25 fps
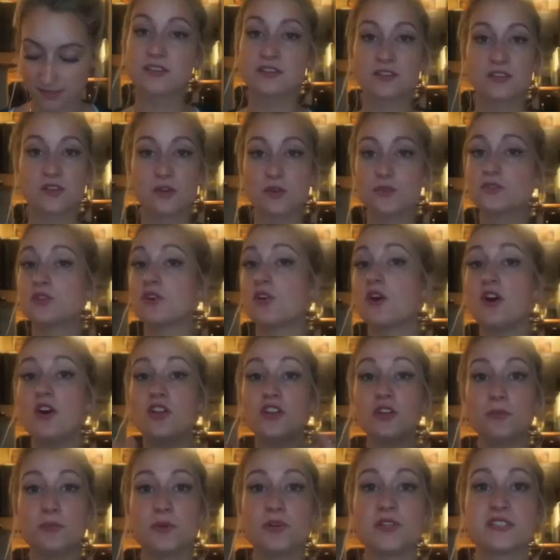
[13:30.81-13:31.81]
Those are all
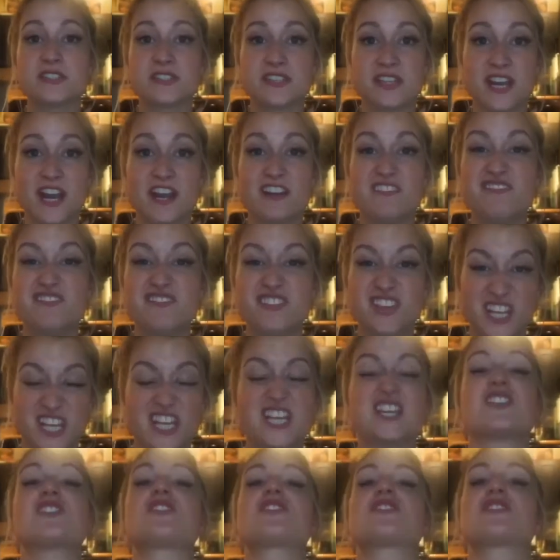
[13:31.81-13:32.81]
the books that I
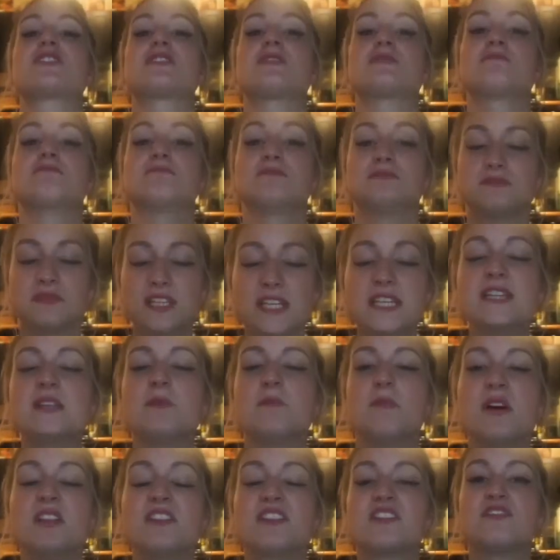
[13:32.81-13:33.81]
finished in the
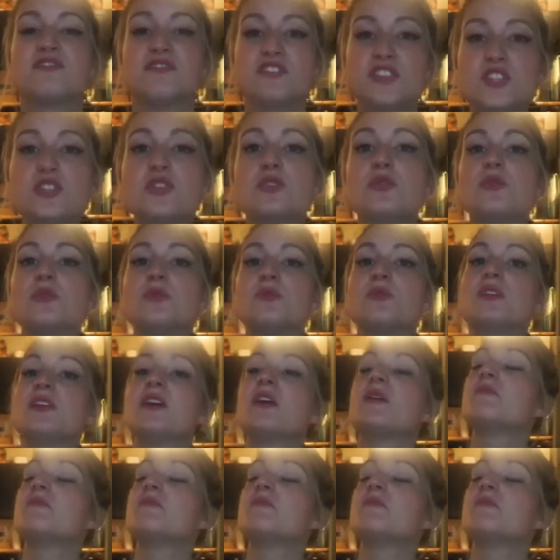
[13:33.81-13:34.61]
month of June.